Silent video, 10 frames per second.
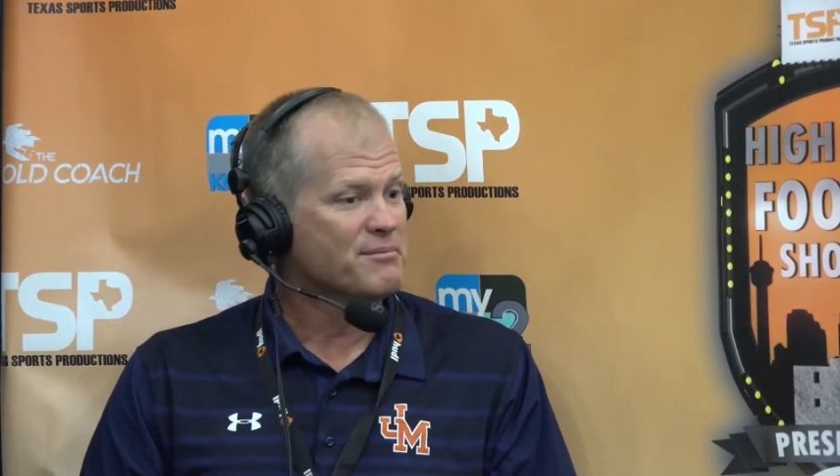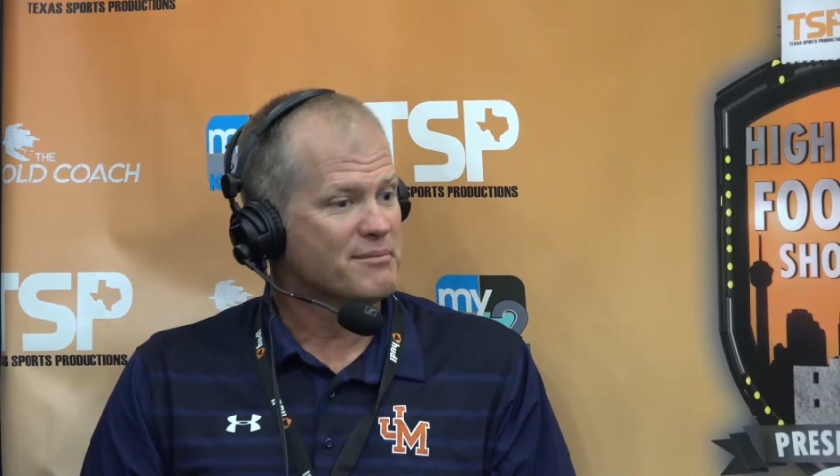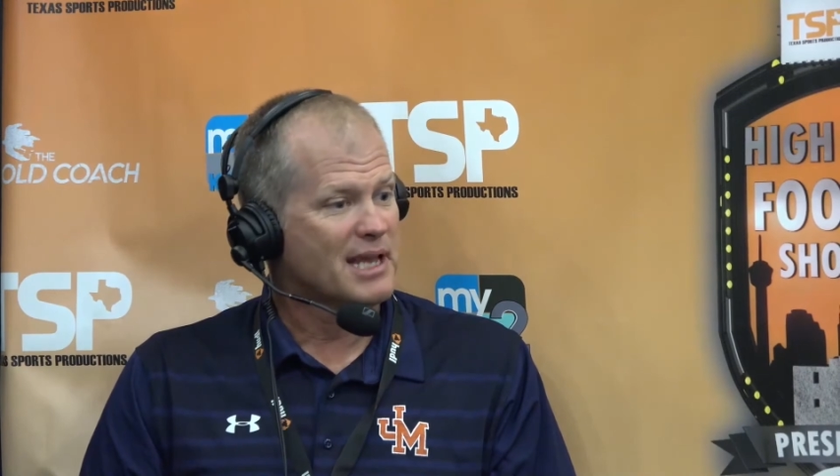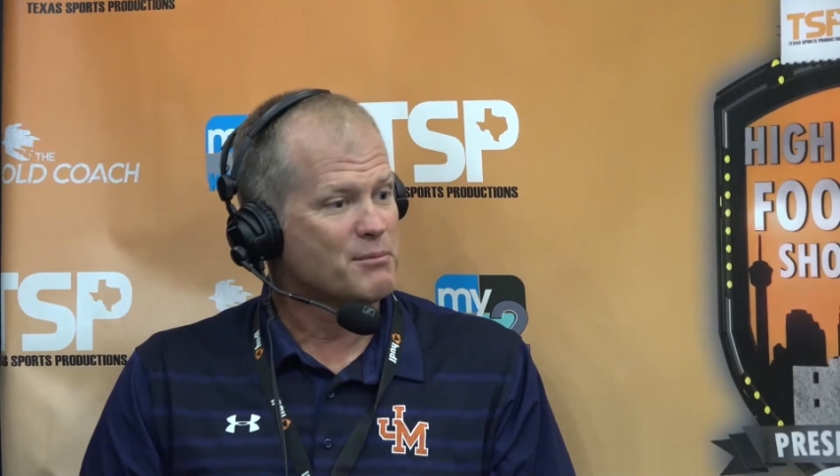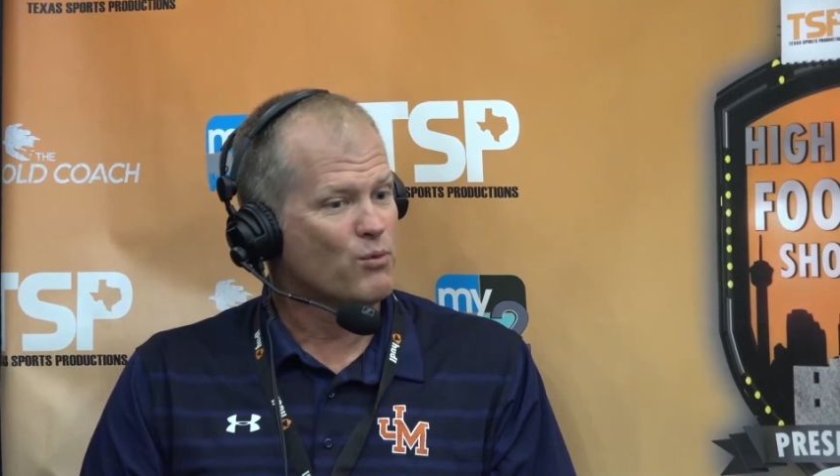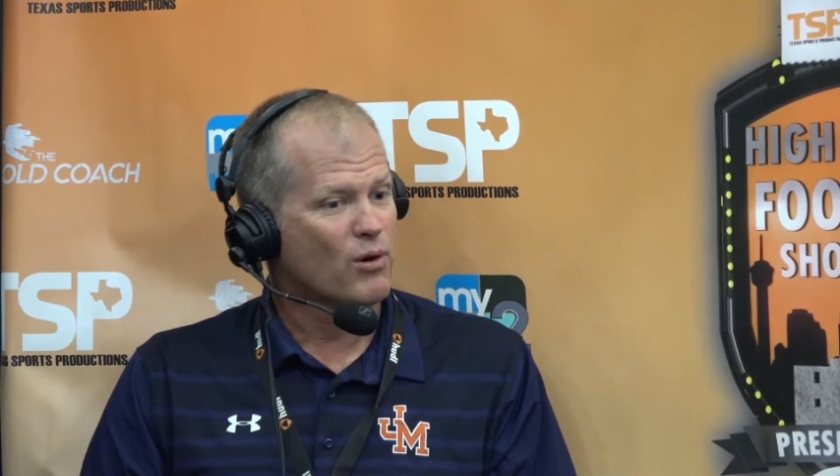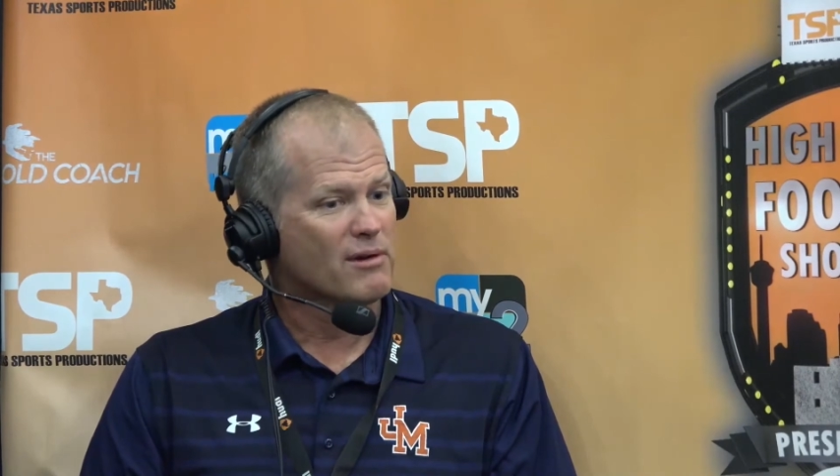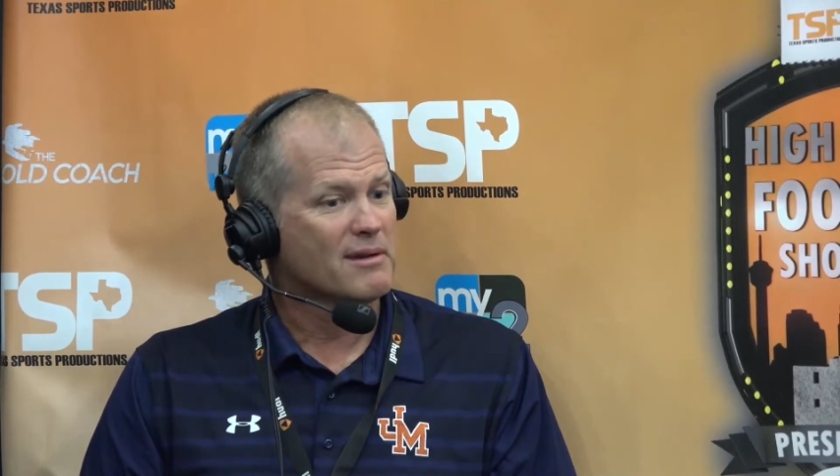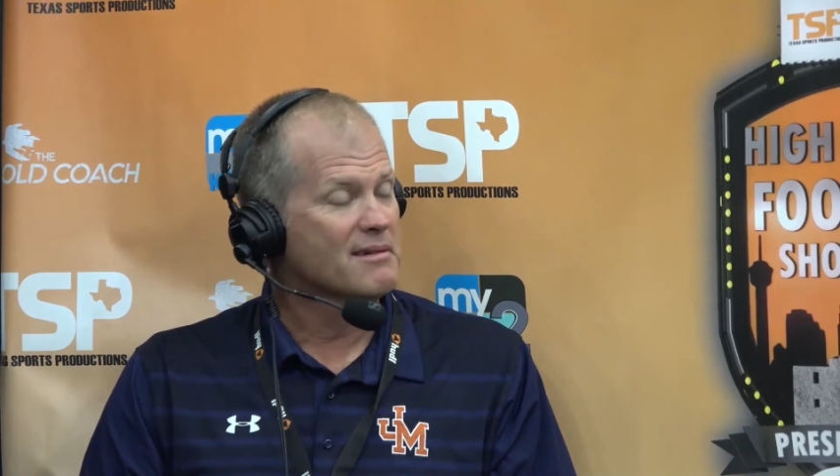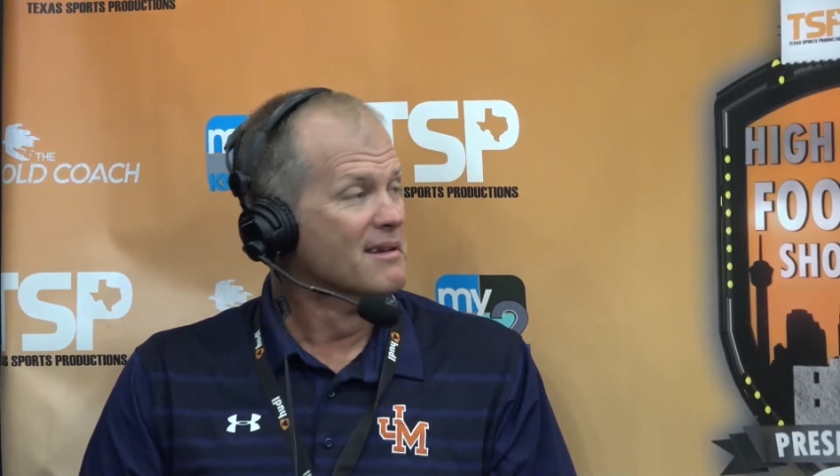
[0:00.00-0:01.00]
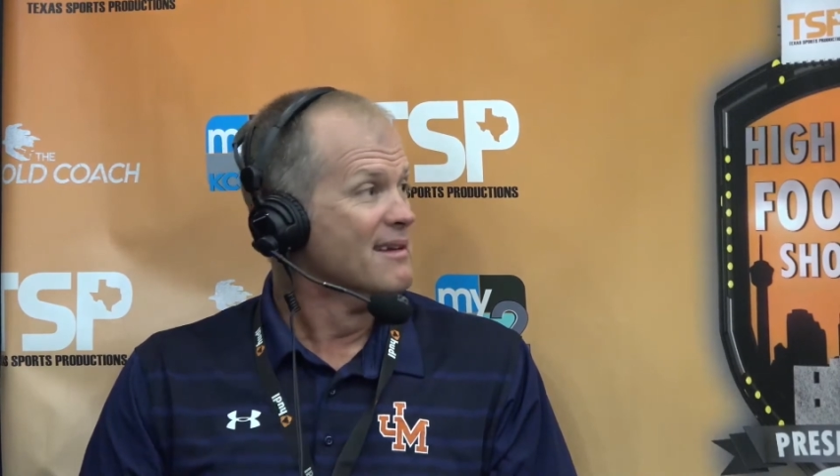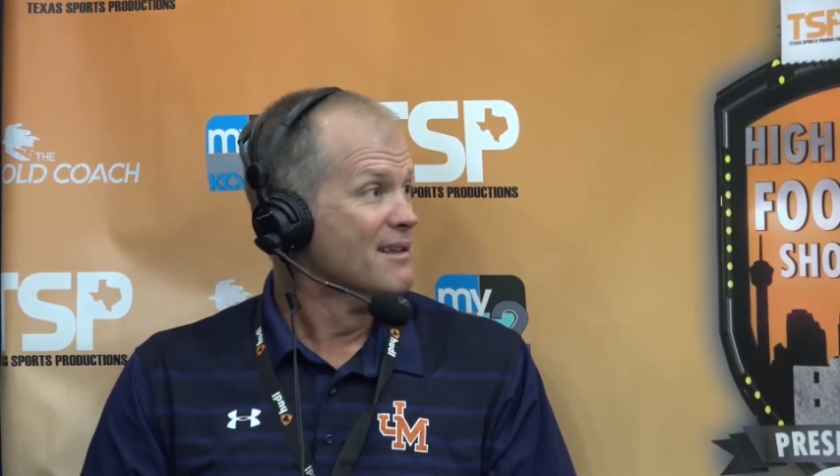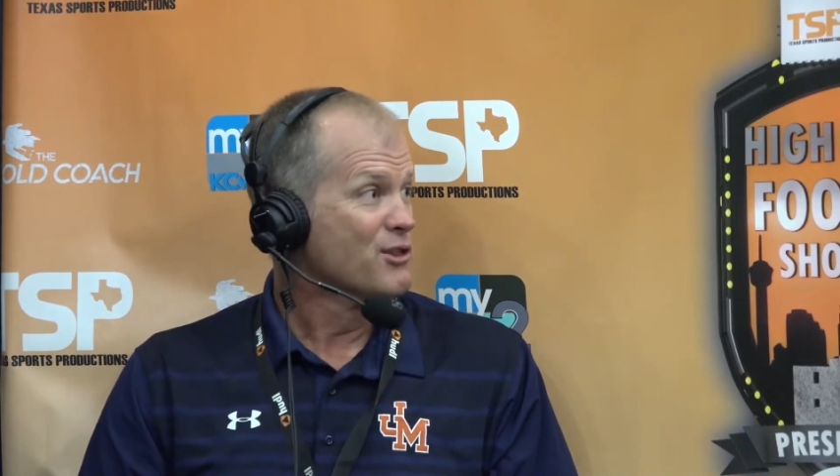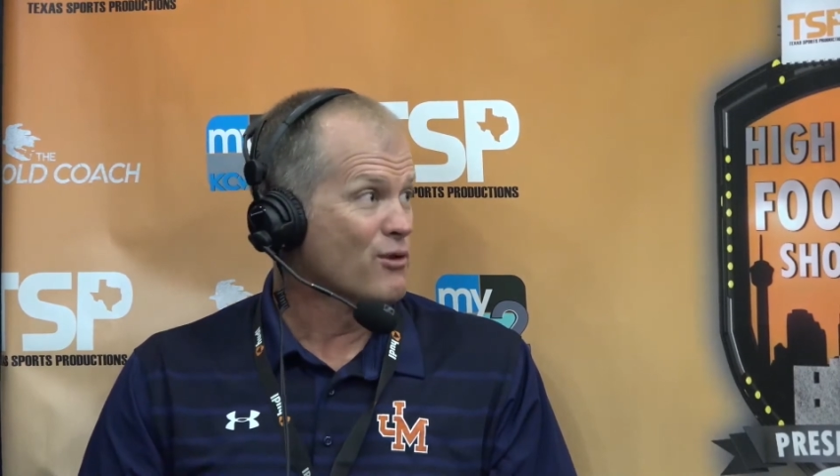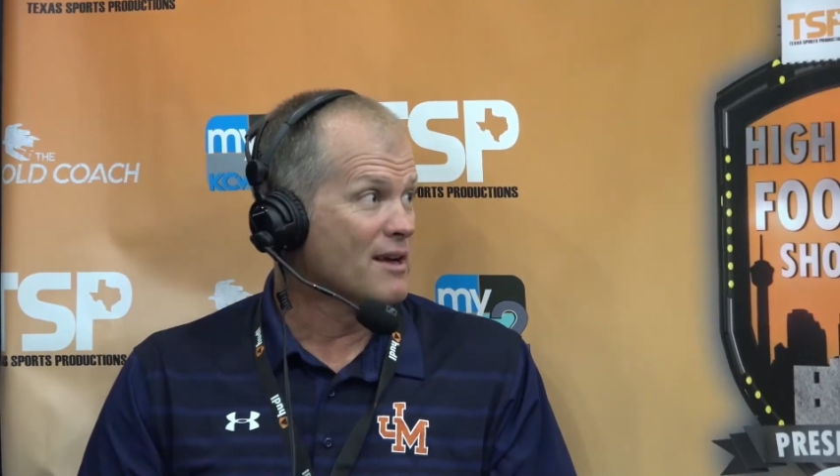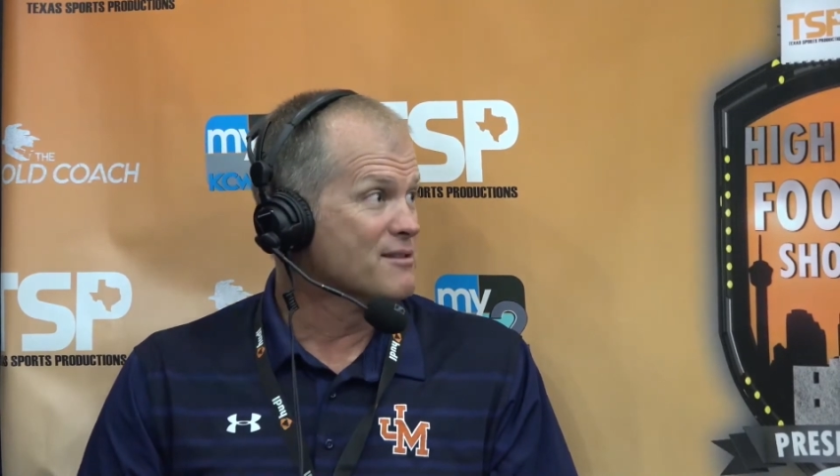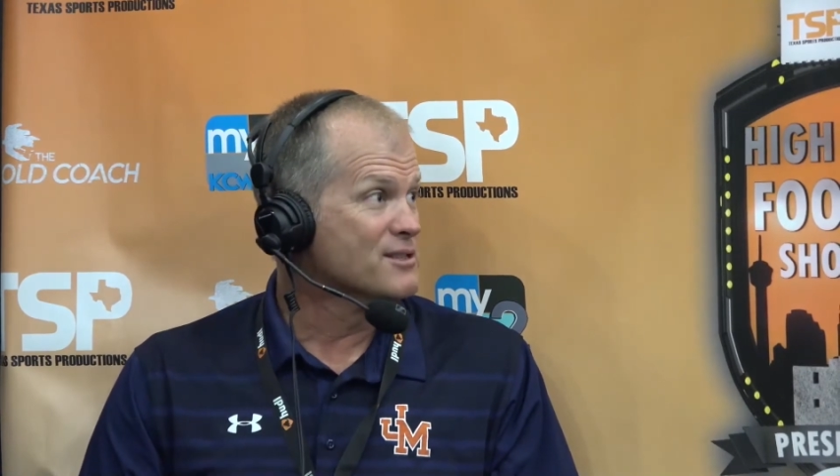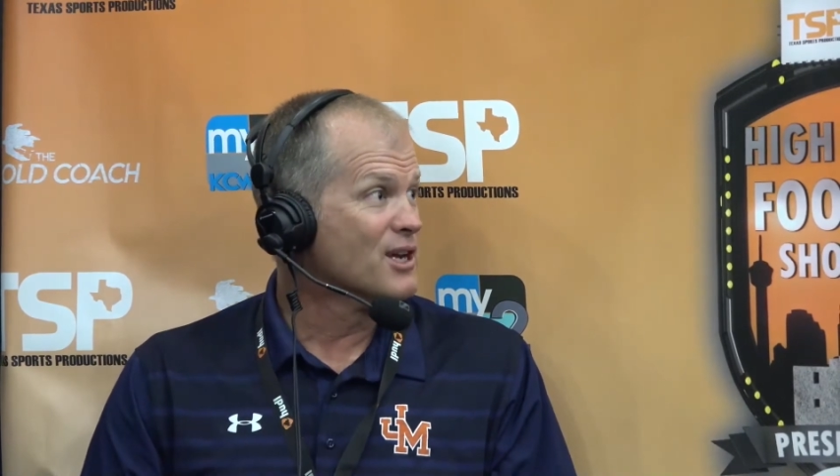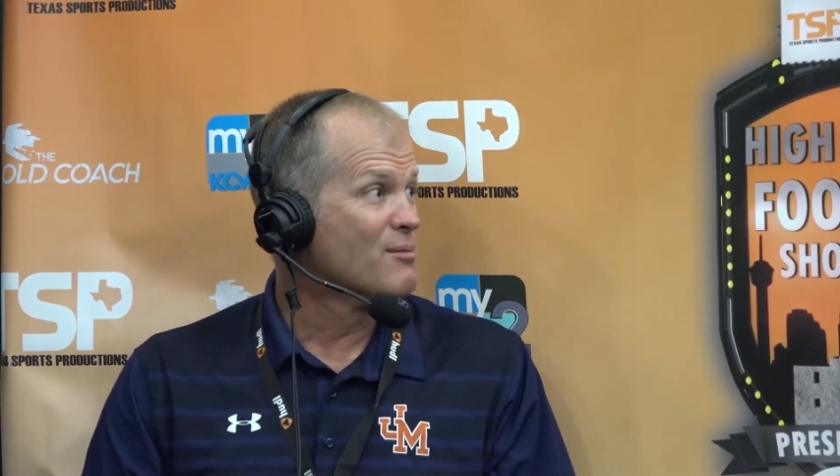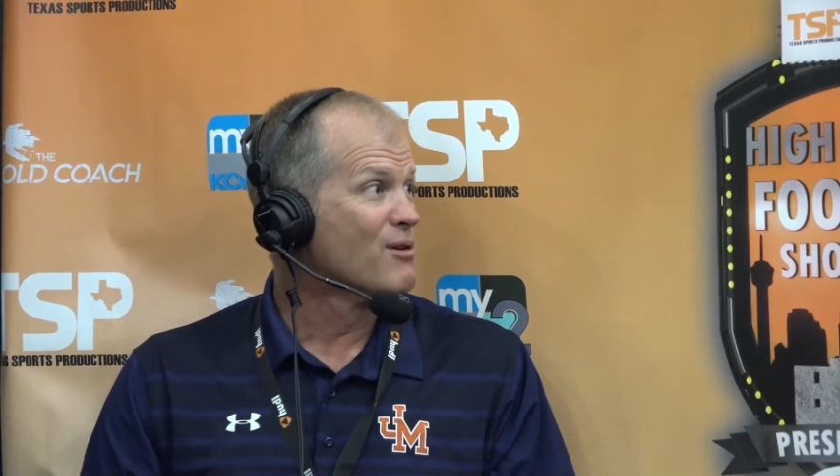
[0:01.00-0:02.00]
They've been working throughout the
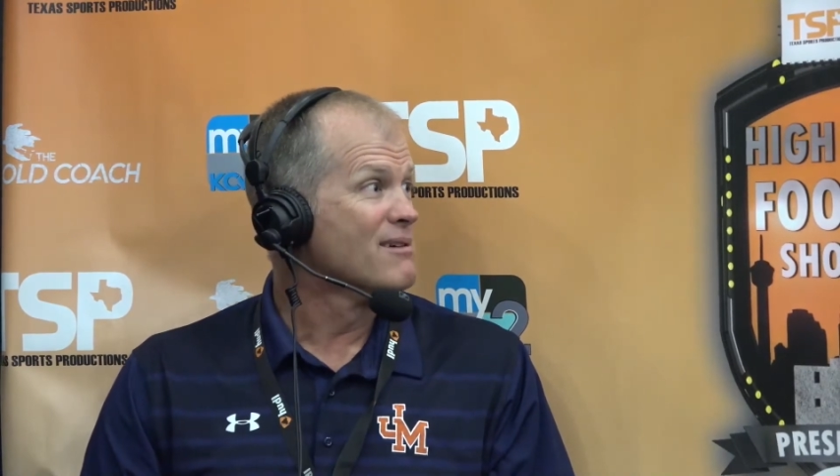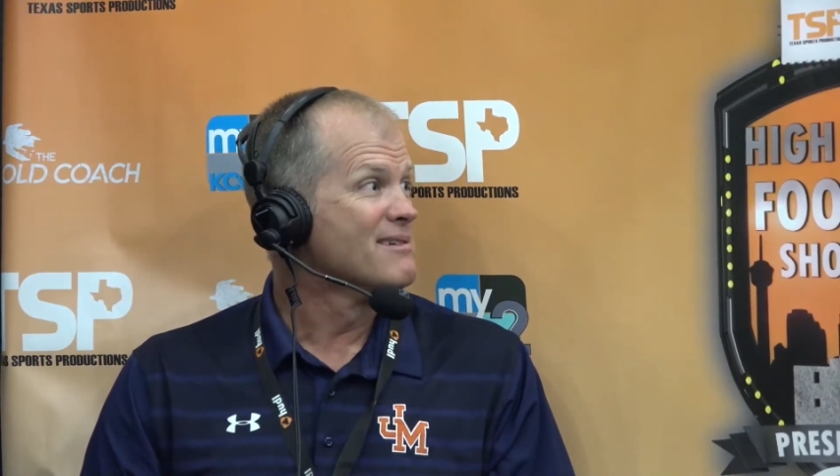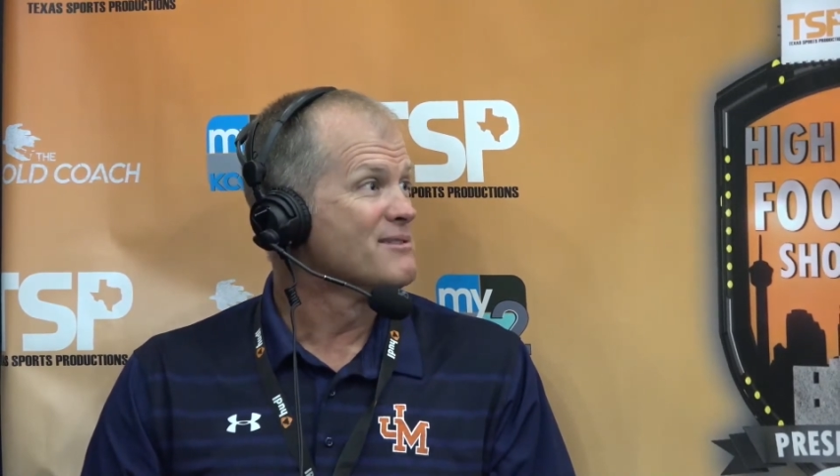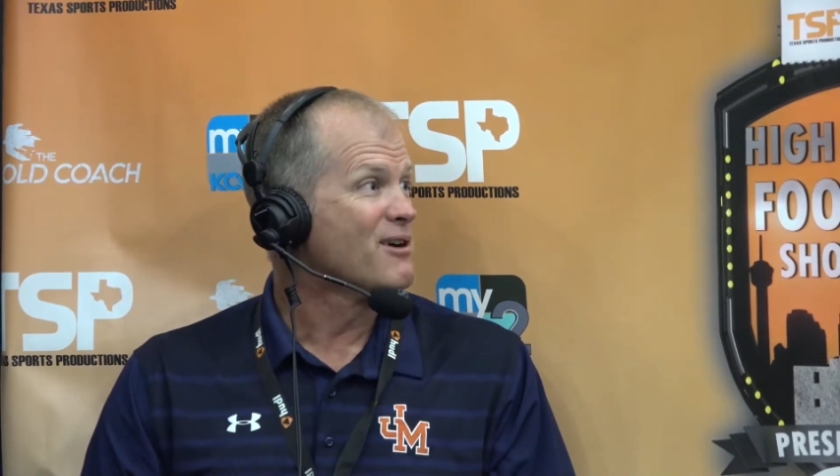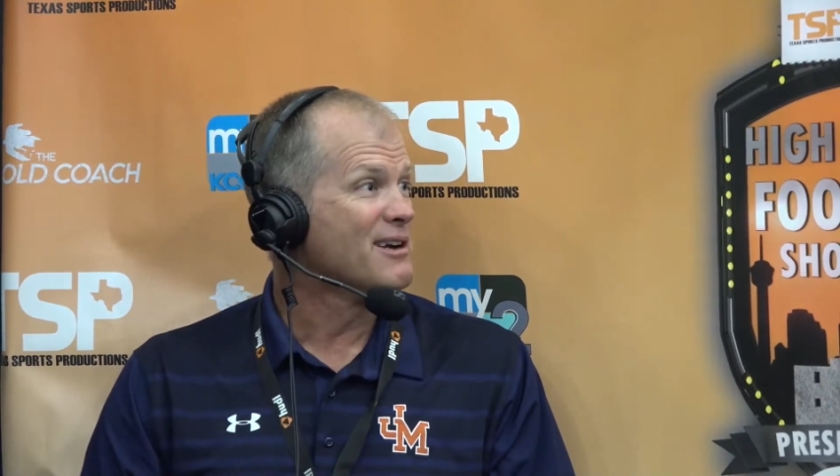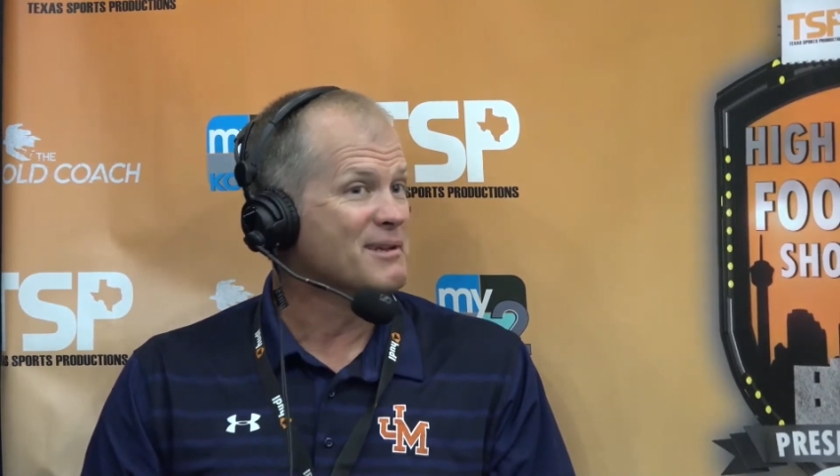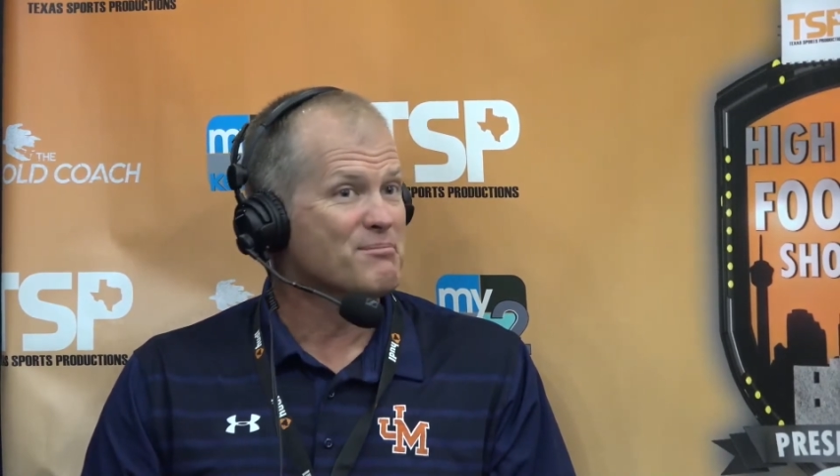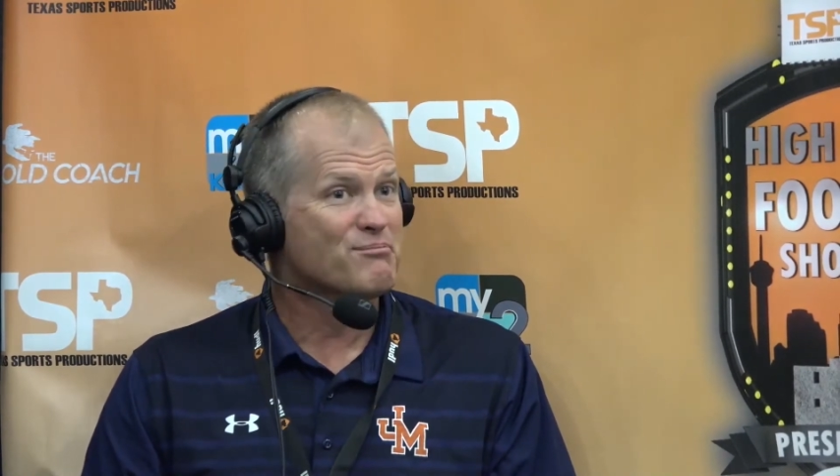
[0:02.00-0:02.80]
summer trying to